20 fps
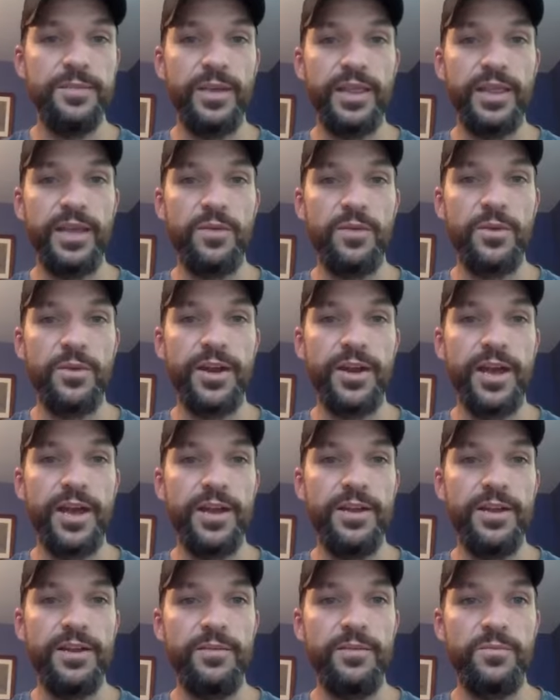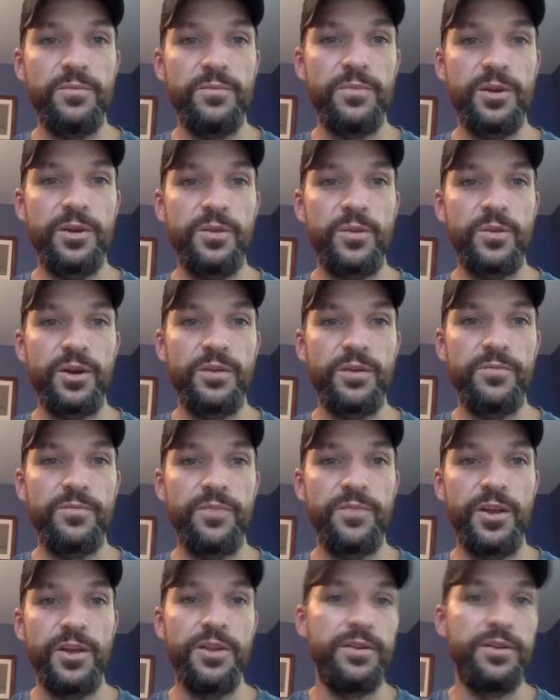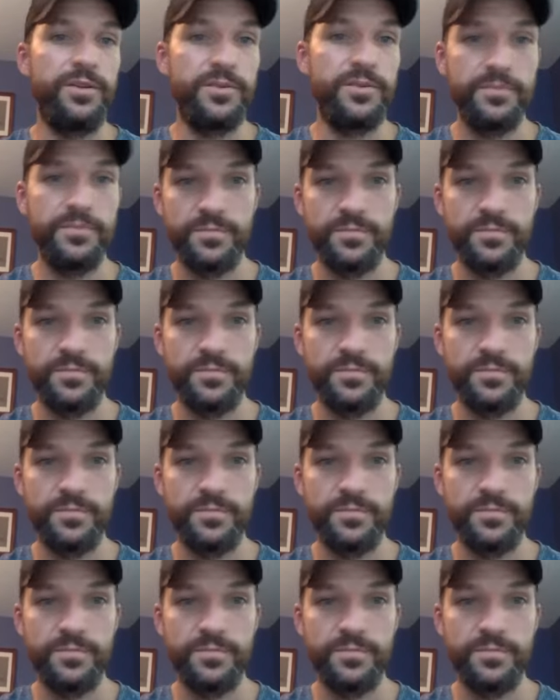I like where you're headed, and we're going to fund,